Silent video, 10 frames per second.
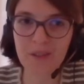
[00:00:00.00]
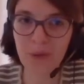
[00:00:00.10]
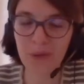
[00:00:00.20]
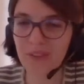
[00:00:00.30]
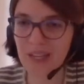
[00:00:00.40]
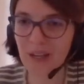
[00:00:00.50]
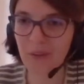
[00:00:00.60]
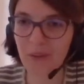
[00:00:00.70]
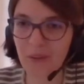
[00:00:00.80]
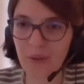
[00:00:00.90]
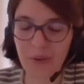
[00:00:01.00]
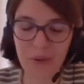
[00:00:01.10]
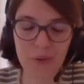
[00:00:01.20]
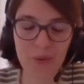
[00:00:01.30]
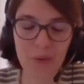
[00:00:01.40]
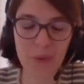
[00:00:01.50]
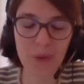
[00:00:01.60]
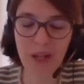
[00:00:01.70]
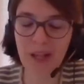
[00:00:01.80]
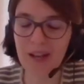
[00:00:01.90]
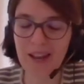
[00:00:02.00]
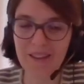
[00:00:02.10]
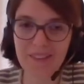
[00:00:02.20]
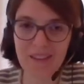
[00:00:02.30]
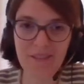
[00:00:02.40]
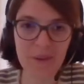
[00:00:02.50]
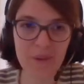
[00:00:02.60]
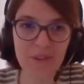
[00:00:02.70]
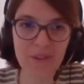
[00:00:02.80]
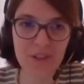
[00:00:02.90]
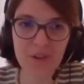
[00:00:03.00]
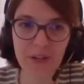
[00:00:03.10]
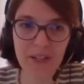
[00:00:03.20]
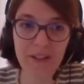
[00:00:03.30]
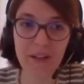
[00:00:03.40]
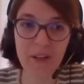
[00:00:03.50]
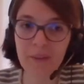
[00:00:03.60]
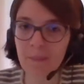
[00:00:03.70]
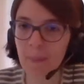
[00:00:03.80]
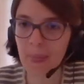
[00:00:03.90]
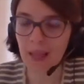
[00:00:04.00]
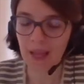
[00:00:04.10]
focusing on the two last evaluation criterion.